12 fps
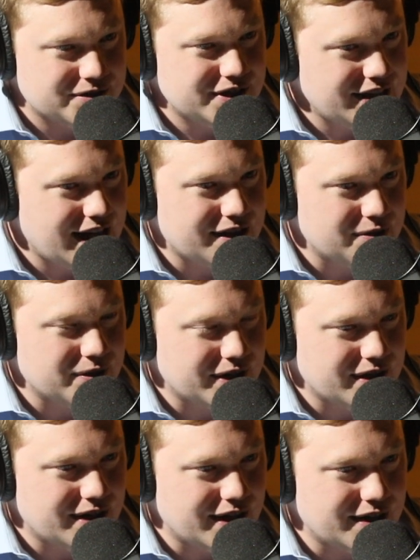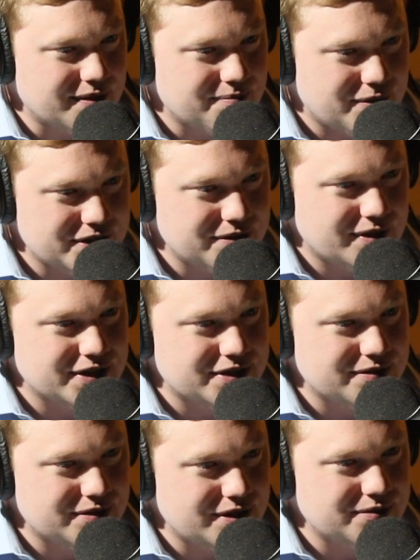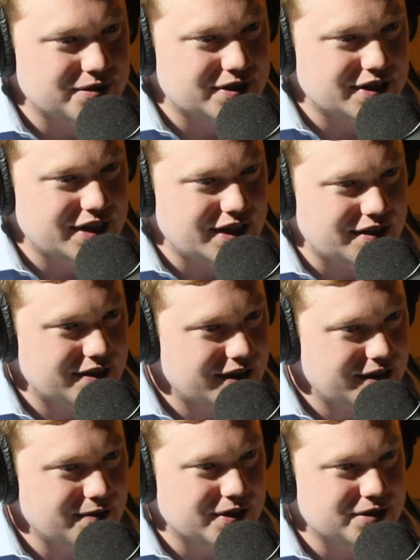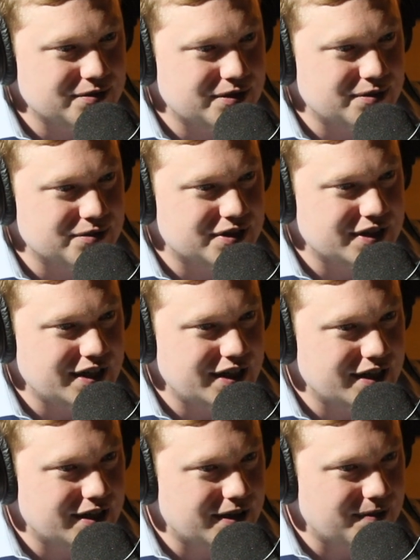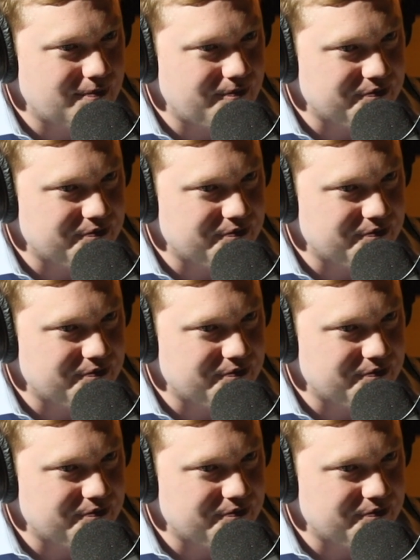You don't see that going on. But you also don't see. You also don't see.